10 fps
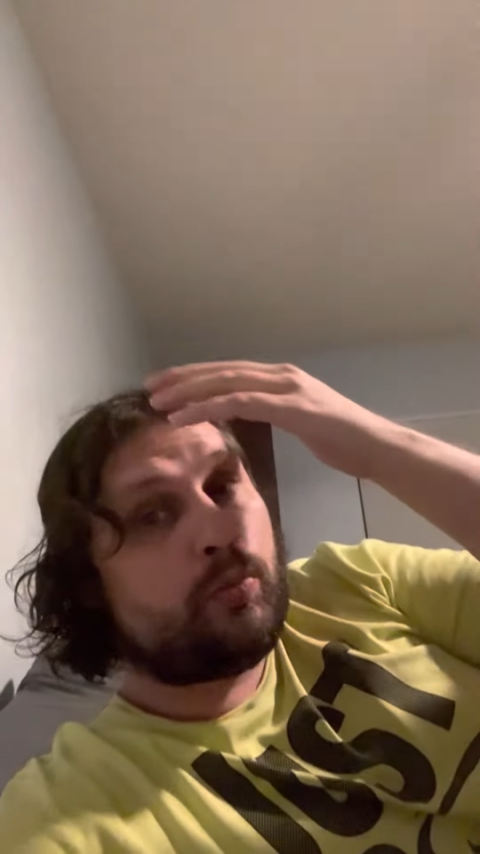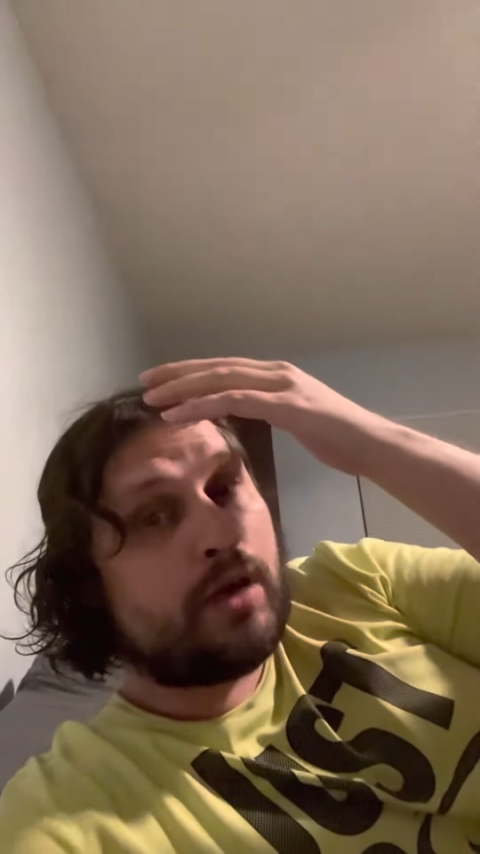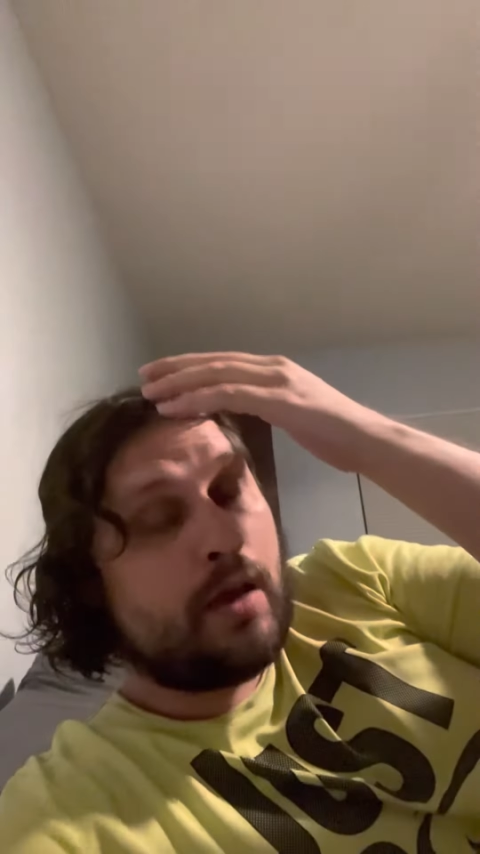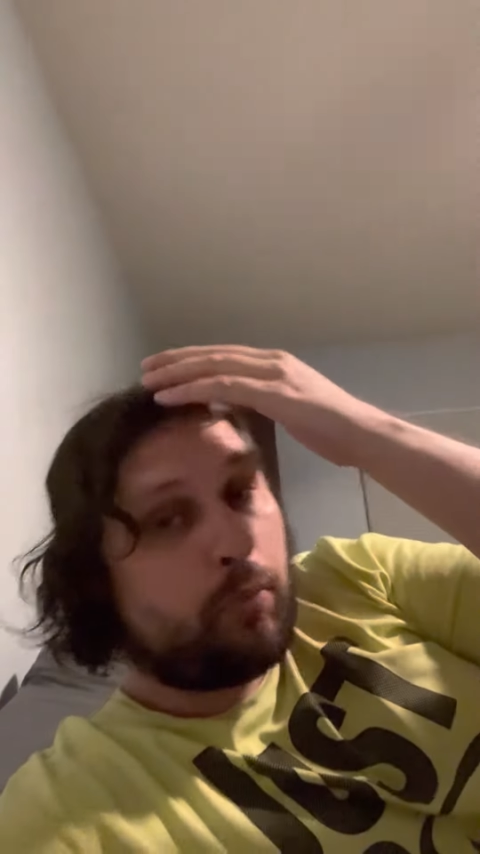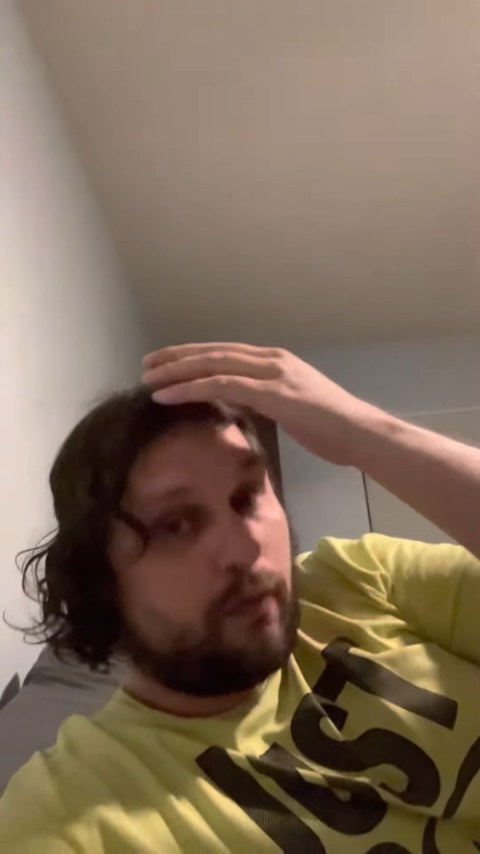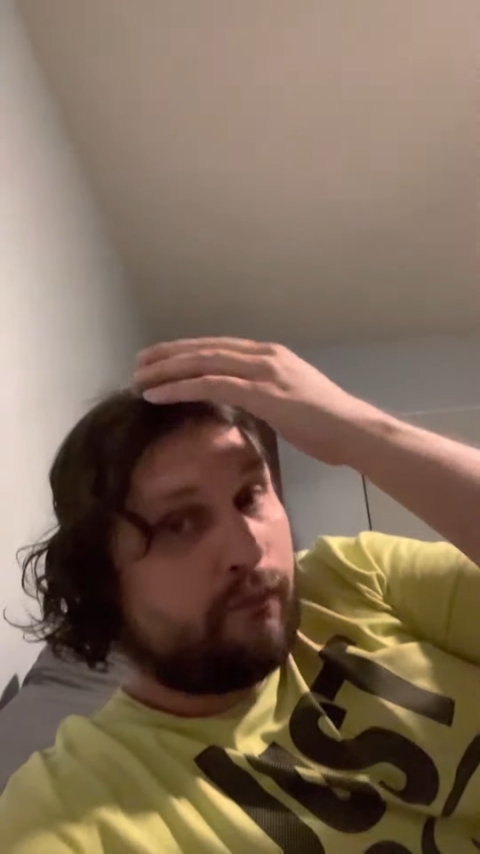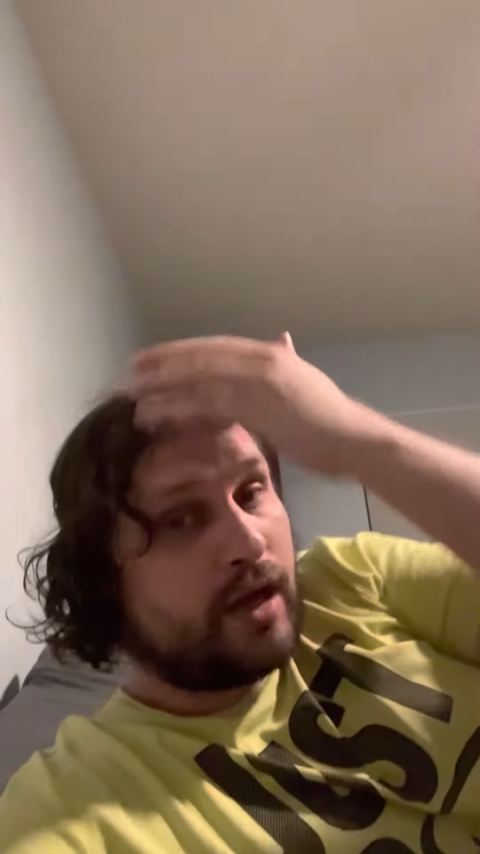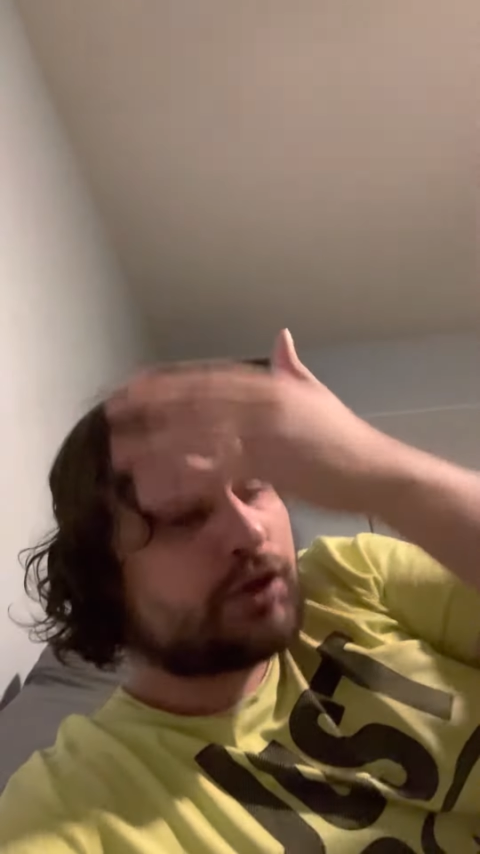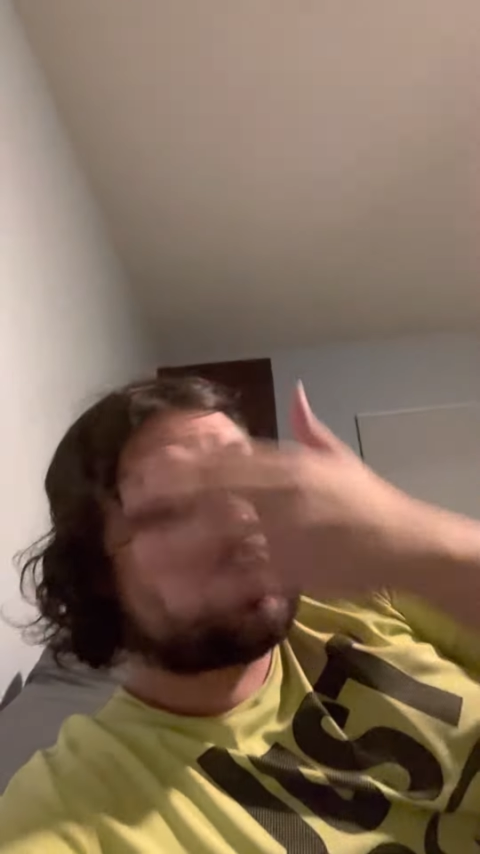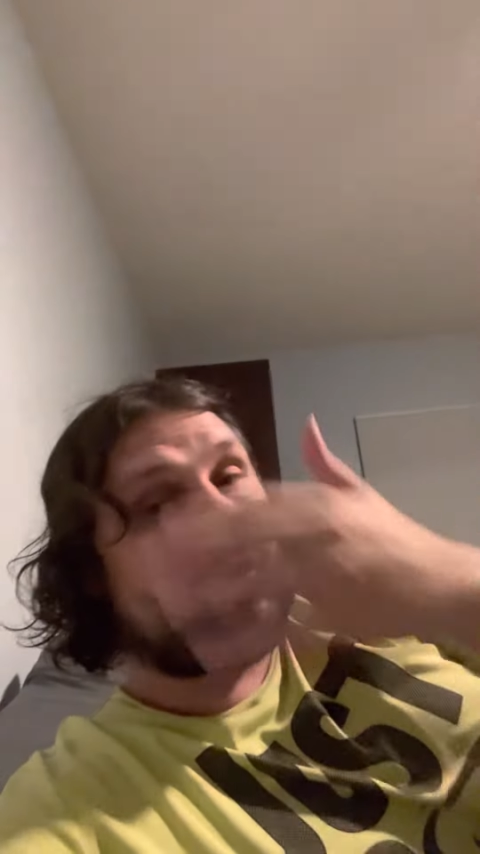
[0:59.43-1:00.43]
be a
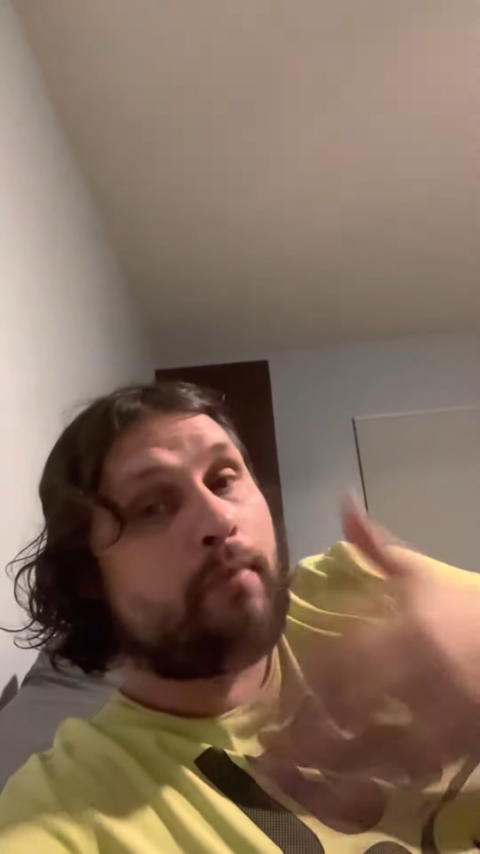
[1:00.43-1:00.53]
professional